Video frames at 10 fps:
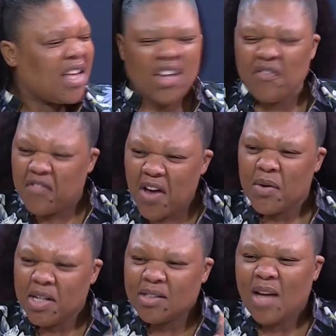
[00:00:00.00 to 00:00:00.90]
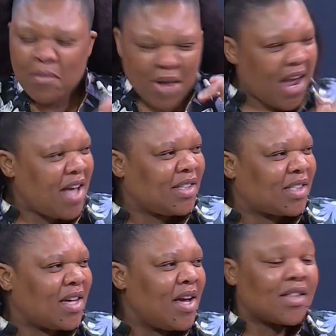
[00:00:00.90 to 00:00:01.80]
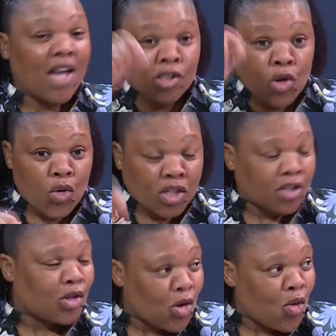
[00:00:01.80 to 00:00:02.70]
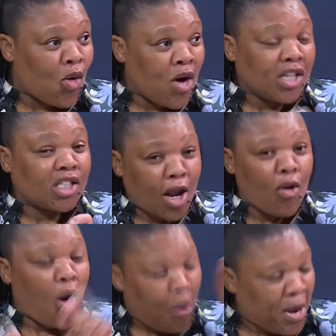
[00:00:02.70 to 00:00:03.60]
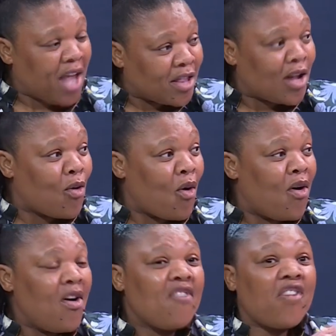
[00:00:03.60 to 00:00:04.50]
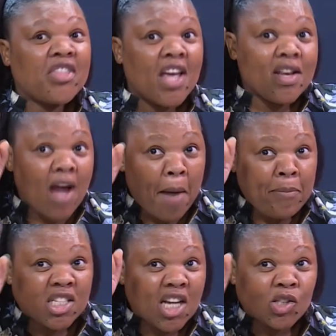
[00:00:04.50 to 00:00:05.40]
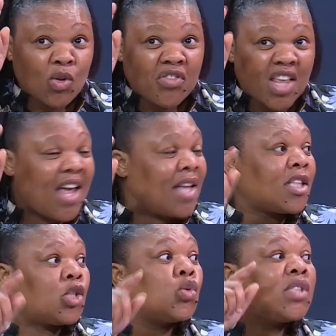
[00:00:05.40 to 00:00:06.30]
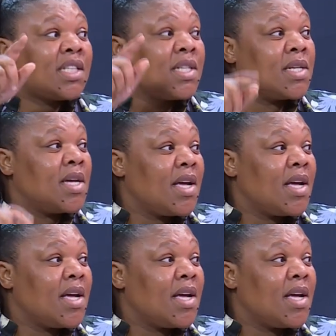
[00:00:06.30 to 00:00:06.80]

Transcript: the very same hands that wrote the law shall open the law for the inhabitants of the earth to see